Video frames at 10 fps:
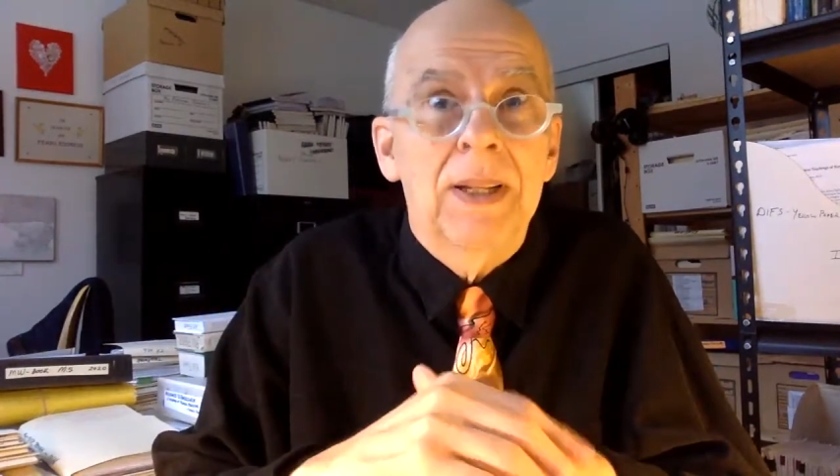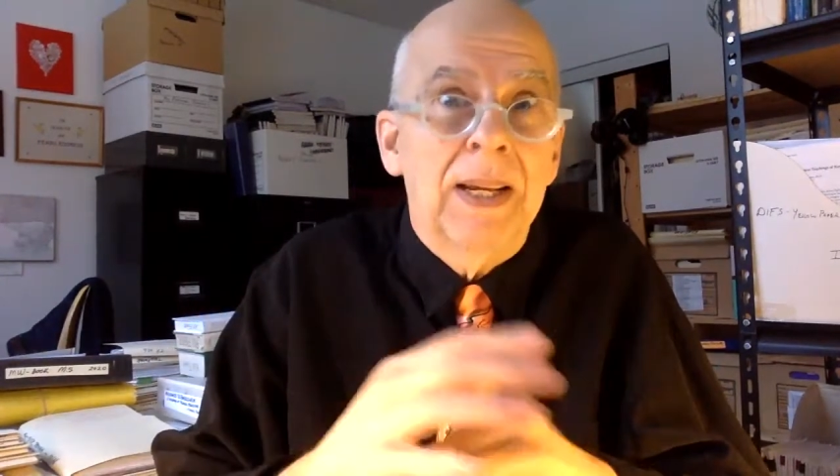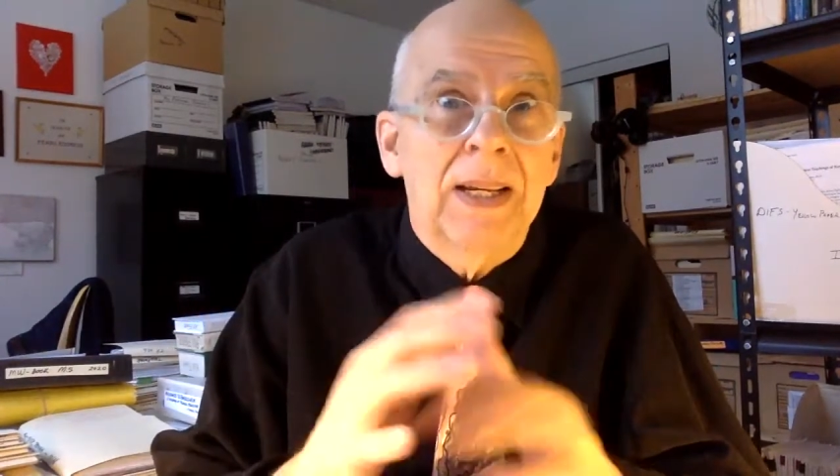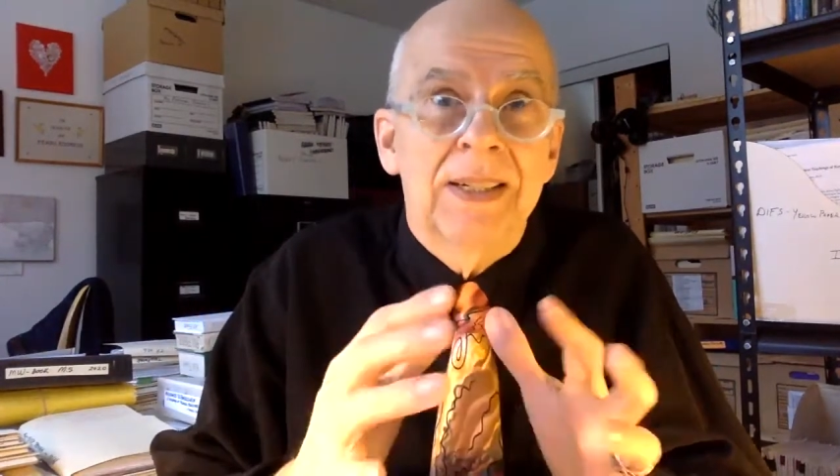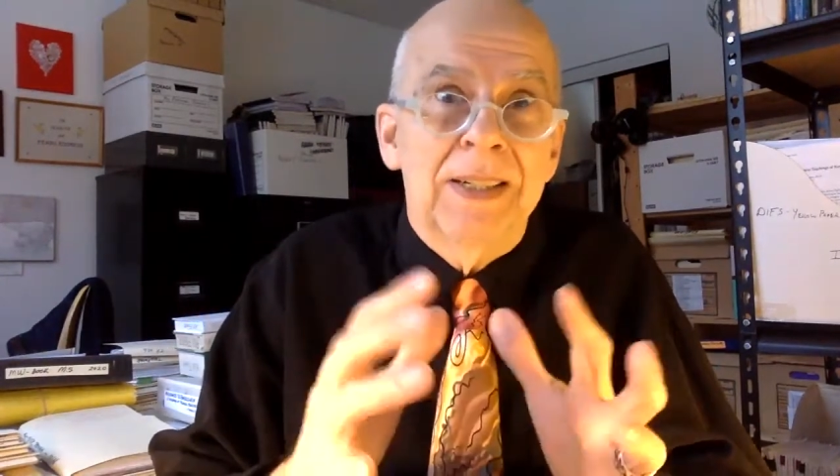
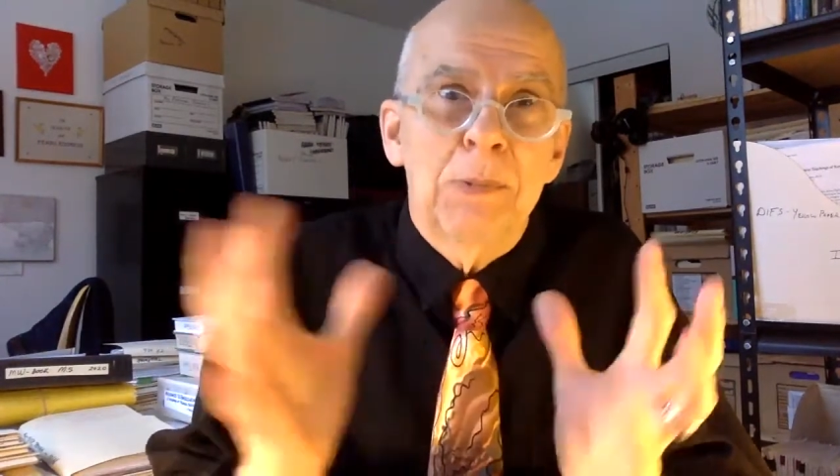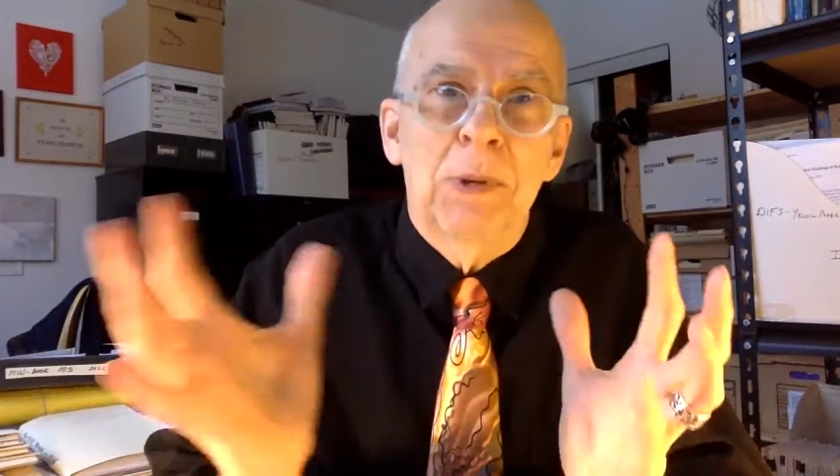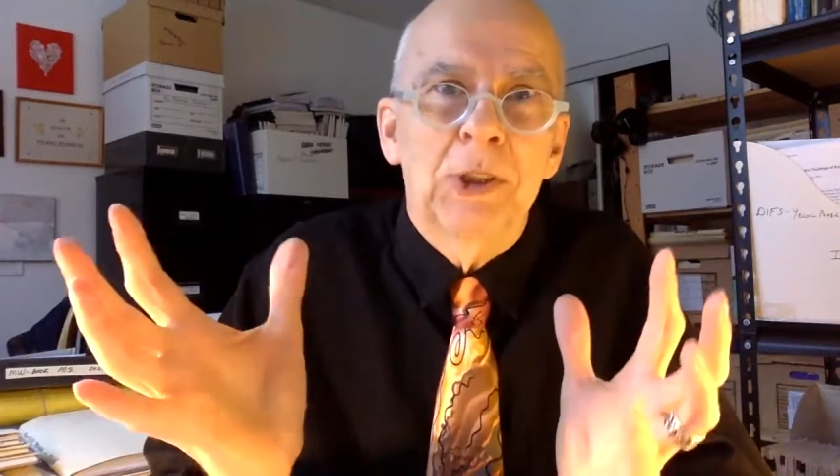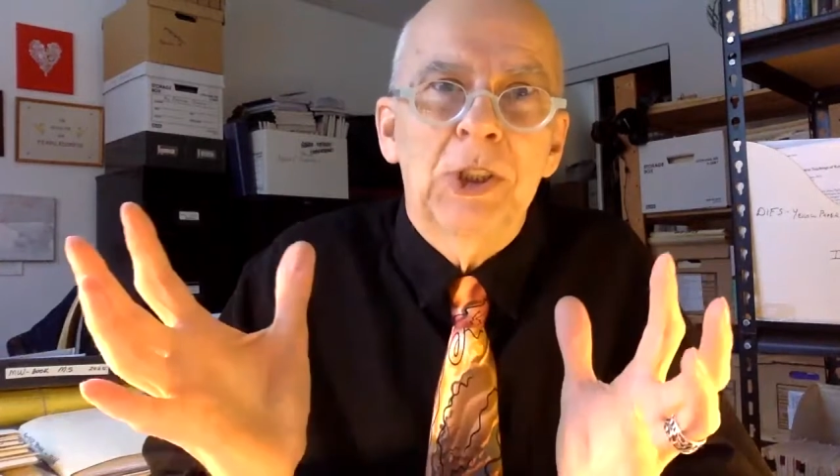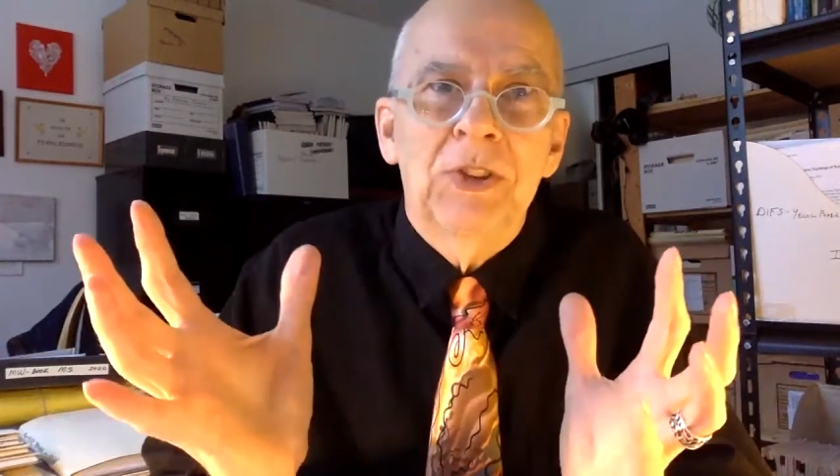like an
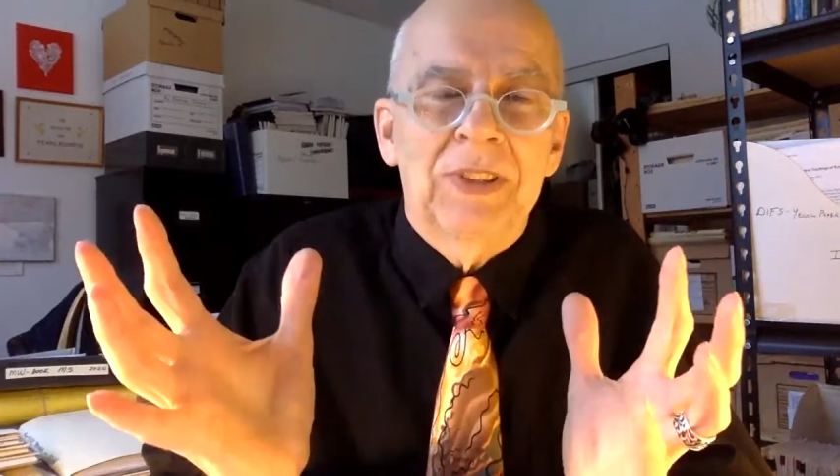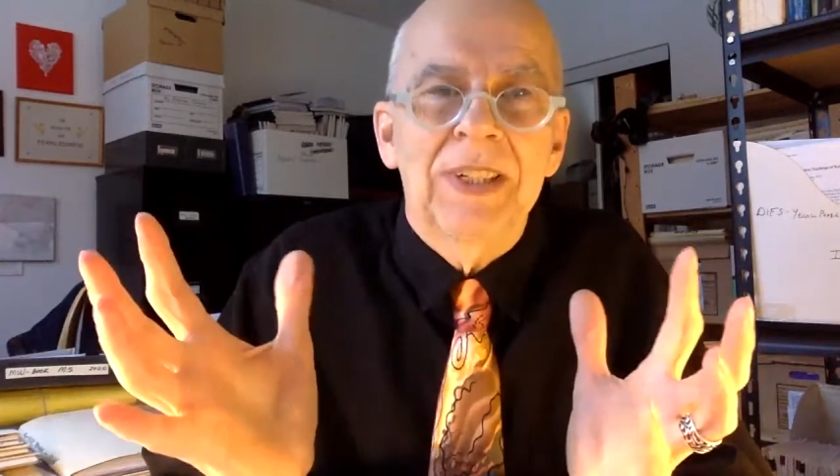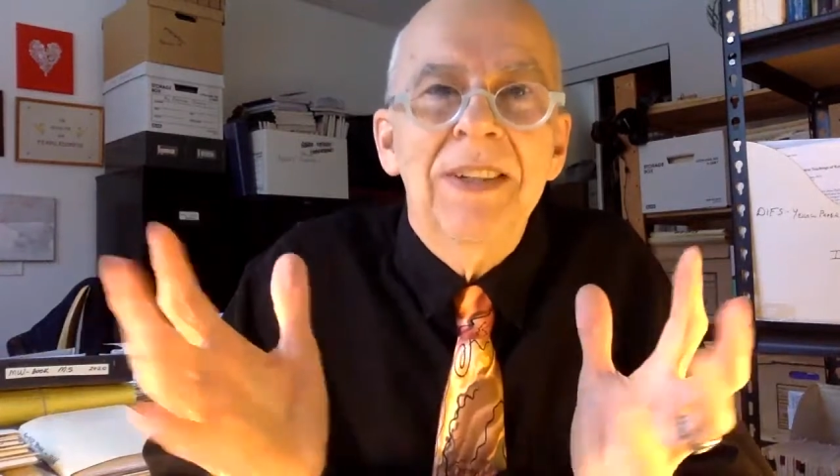emergency